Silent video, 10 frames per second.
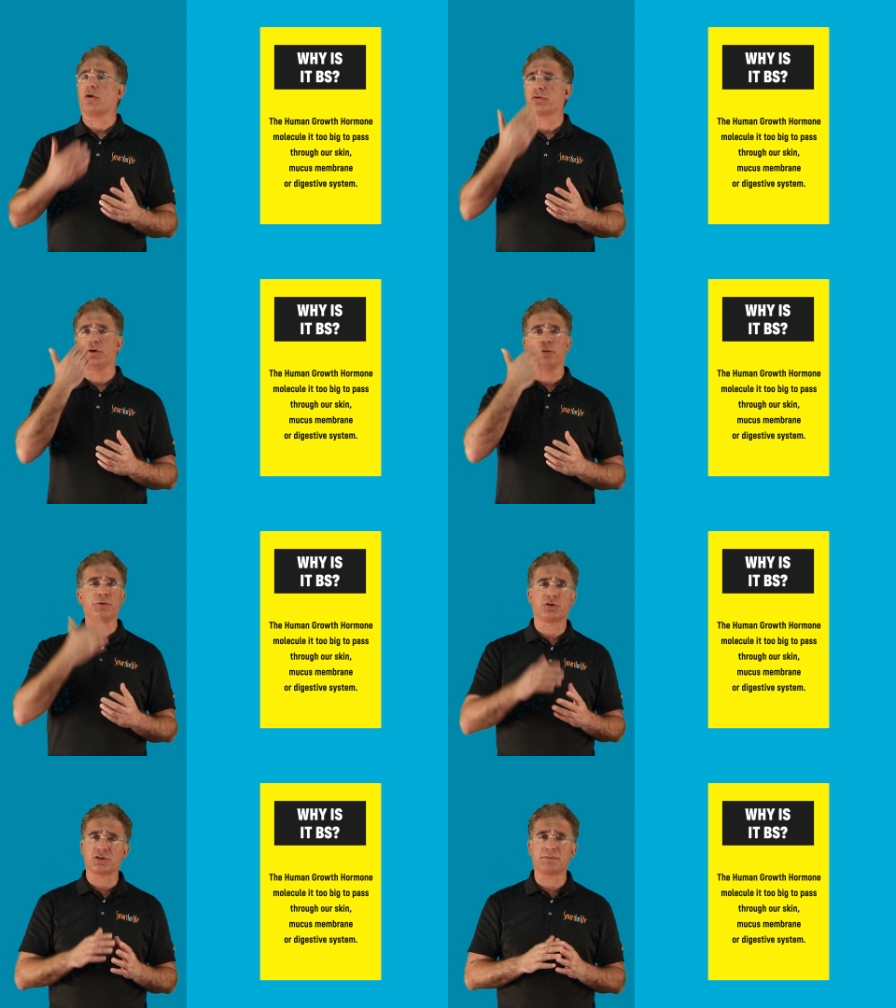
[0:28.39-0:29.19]
or through your
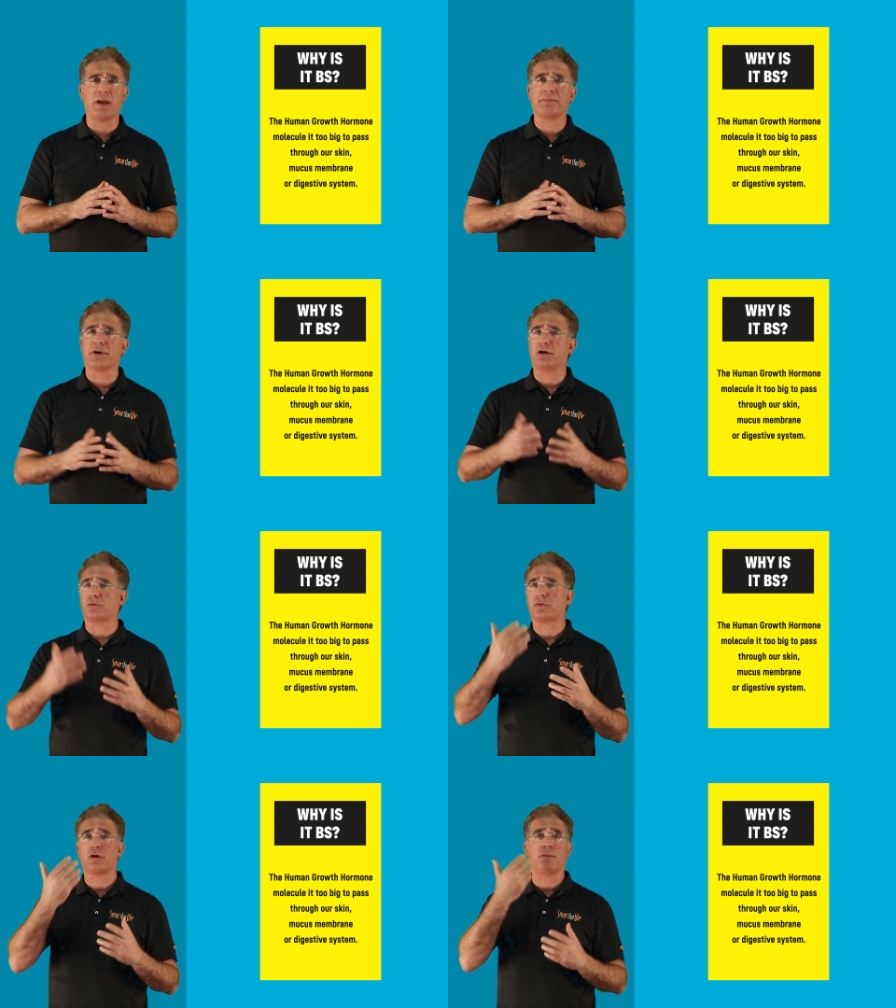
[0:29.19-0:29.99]
mucous membrane
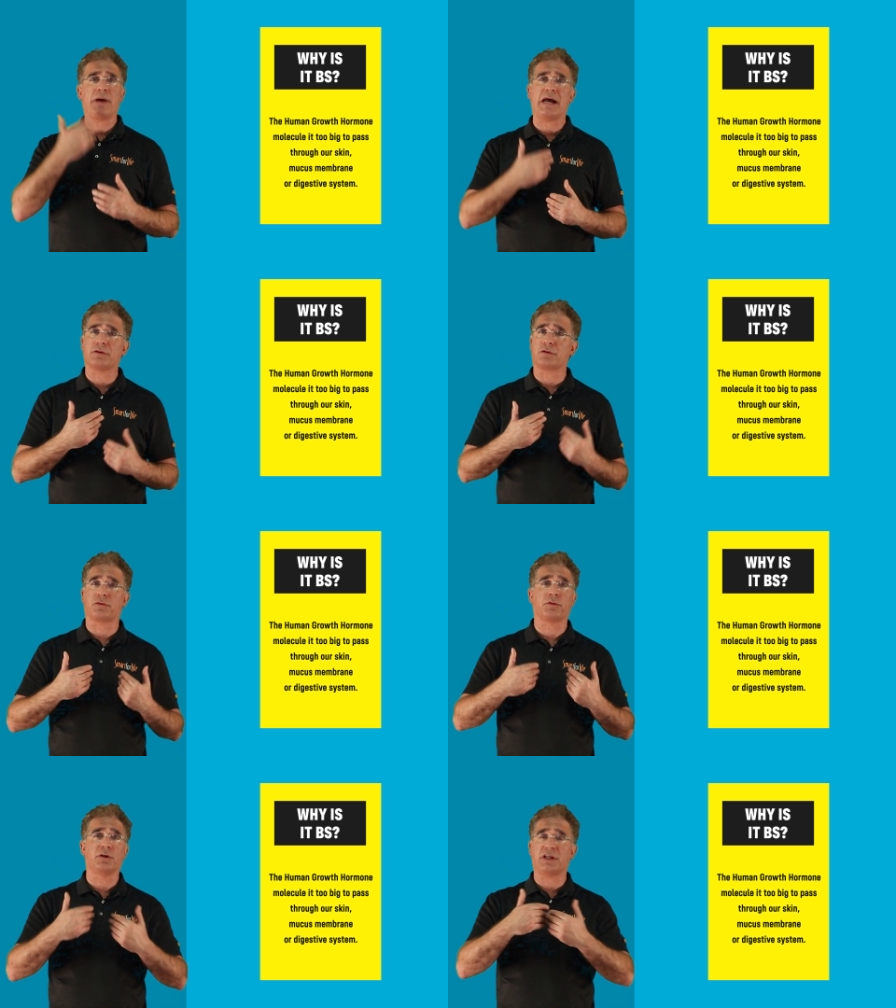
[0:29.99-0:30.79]
or through your mouth
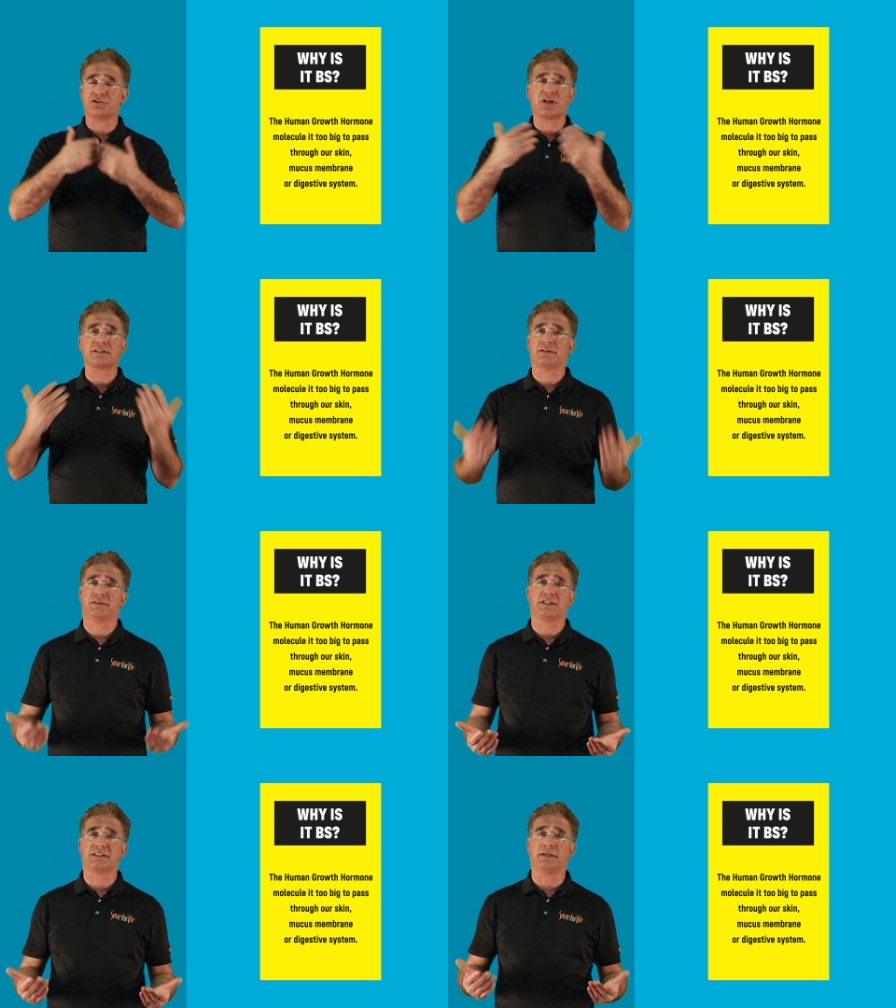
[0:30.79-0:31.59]
or through your
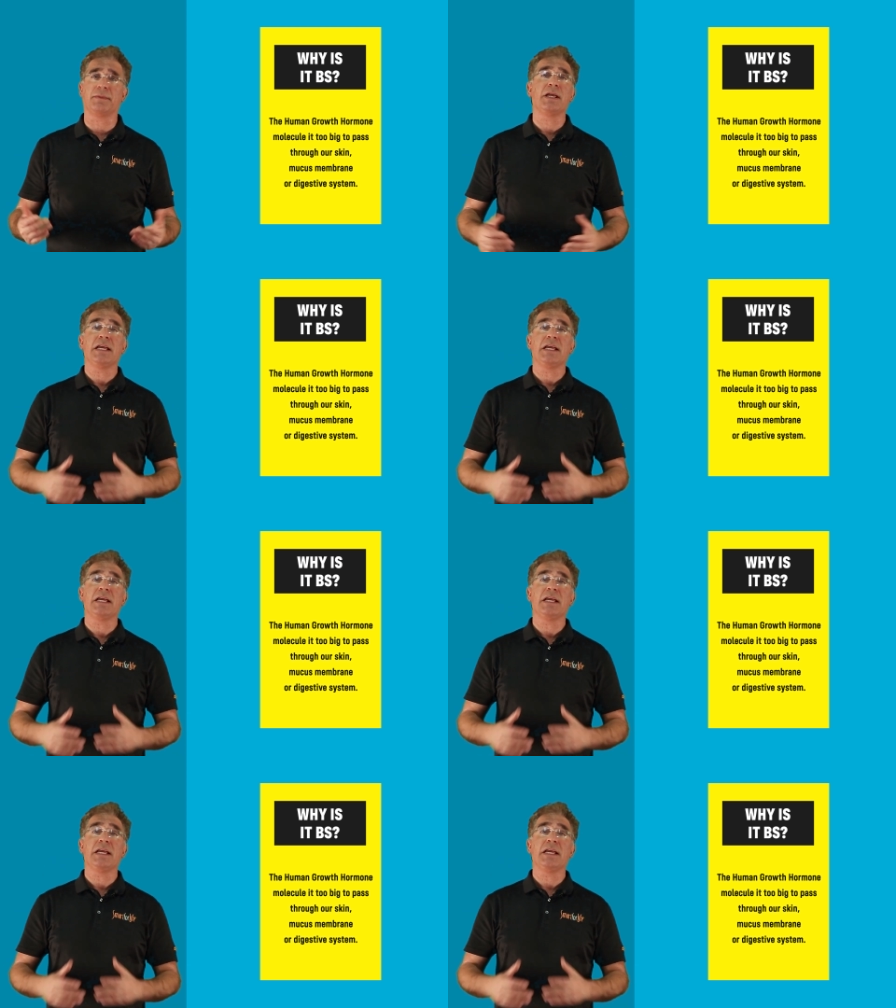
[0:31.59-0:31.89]
digestive system.